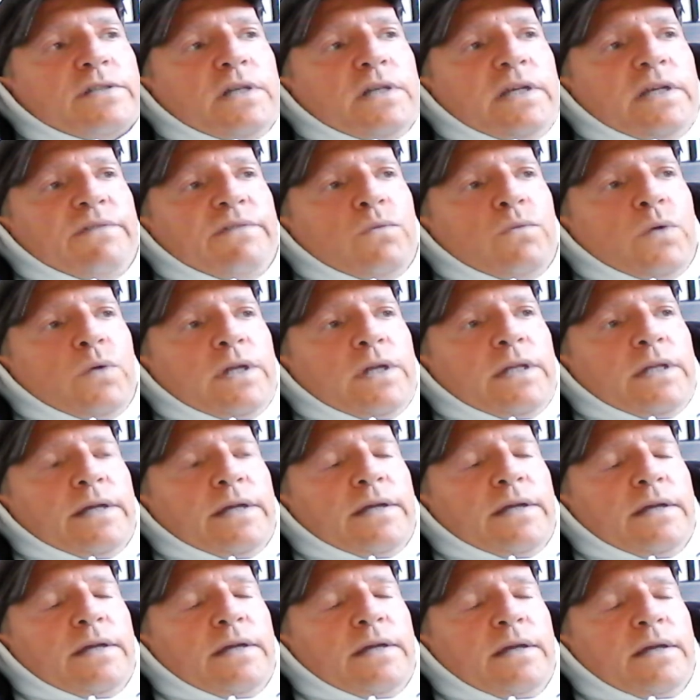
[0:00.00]
leave quickly,
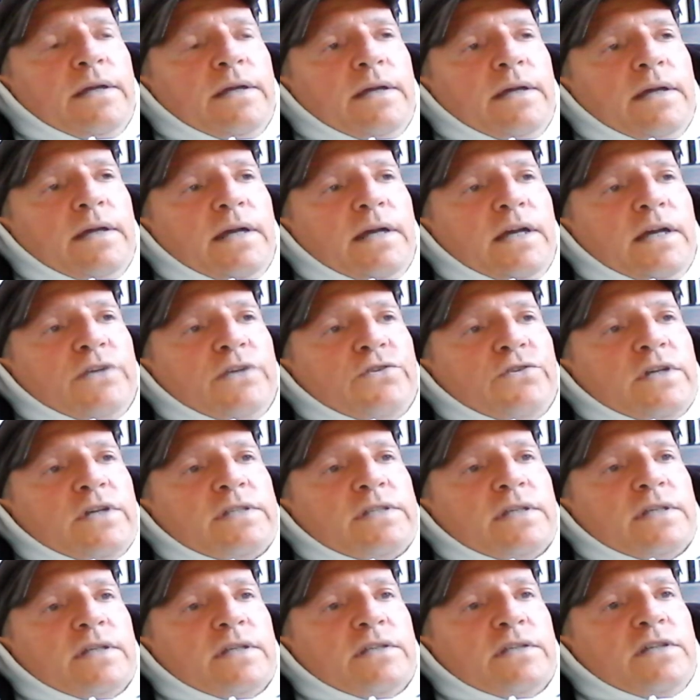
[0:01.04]
and
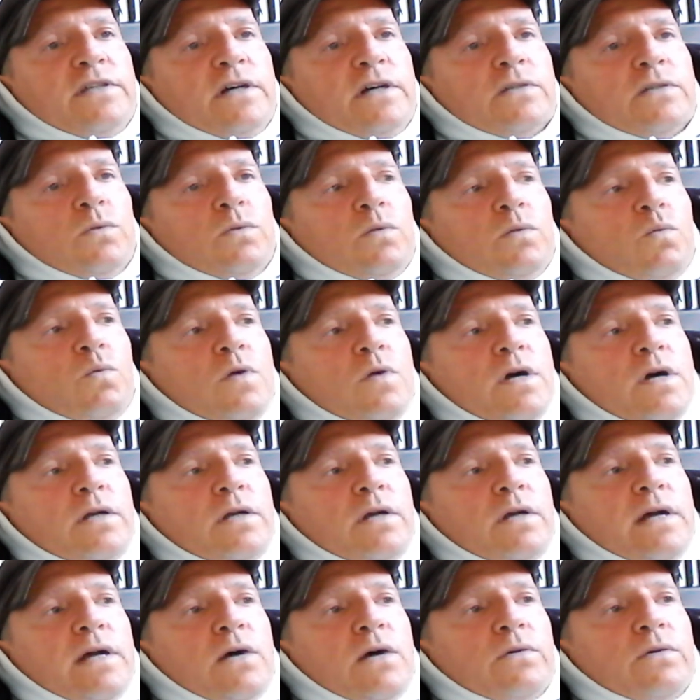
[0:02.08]
trusting the tug will walk
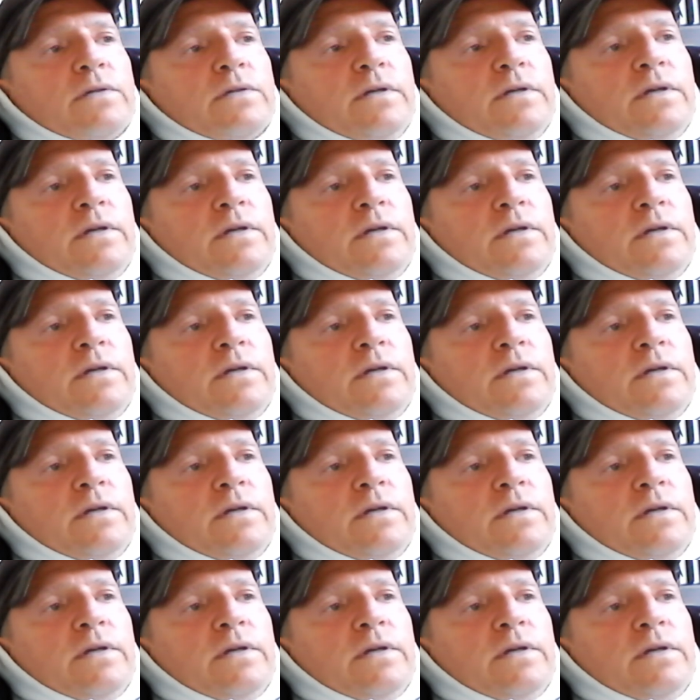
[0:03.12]
out,